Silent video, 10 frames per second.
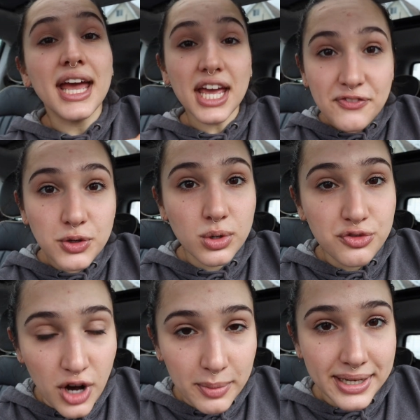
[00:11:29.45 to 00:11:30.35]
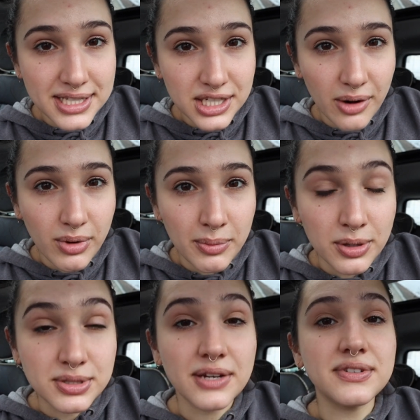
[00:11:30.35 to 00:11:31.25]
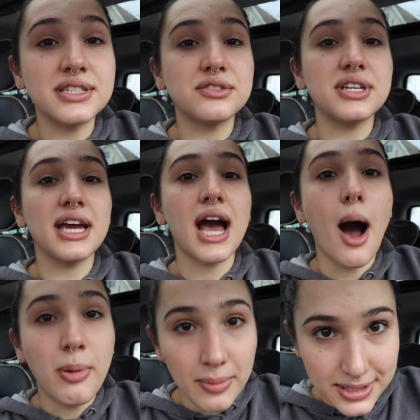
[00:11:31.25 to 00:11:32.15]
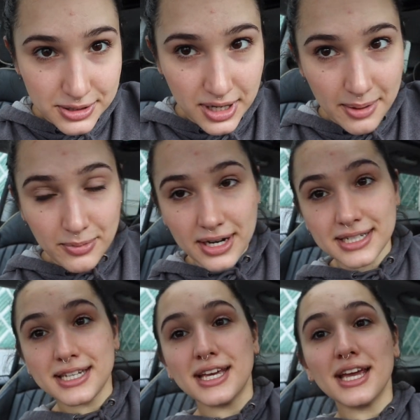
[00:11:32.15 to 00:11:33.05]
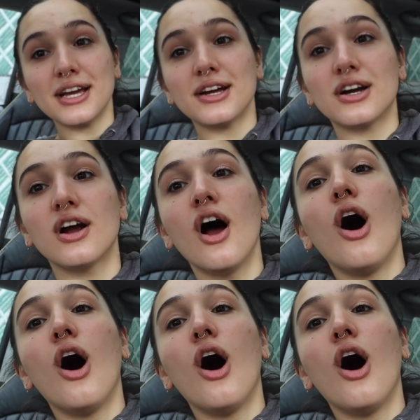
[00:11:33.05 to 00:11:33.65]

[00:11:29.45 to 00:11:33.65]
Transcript: If you want to follow me on Instagram where I post every single day, I'll put my Instagram right here.